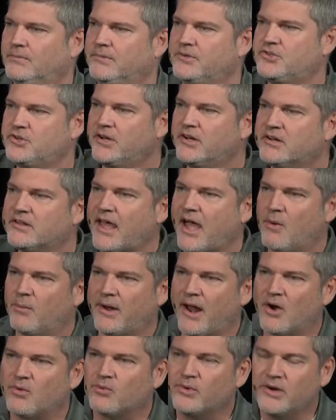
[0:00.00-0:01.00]
Did you hear that?
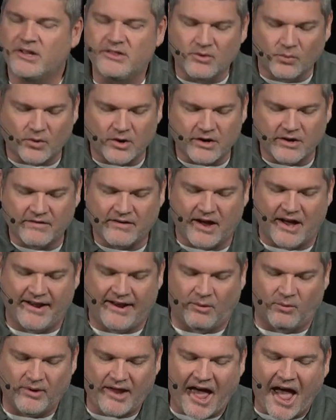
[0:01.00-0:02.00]
When I read the Word of
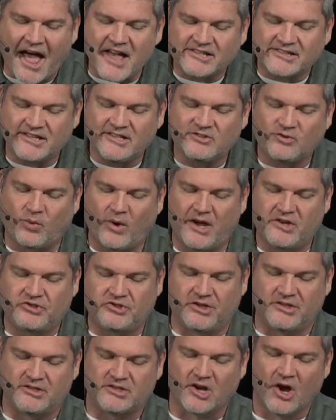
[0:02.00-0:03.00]
God, I want to ask these
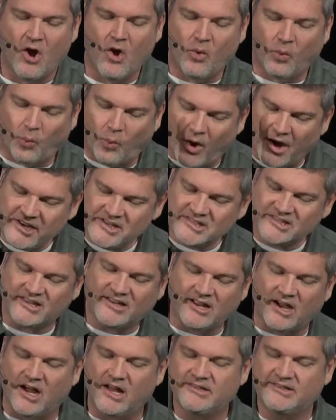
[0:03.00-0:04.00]
questions. What is the
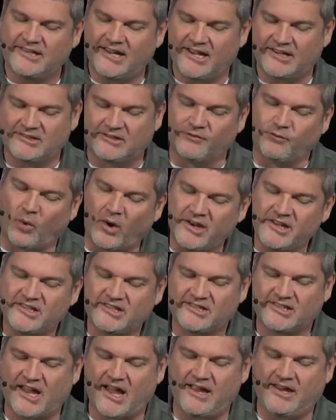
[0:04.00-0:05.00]
context of what he's
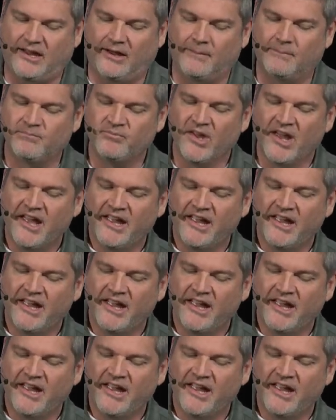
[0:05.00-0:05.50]
saying?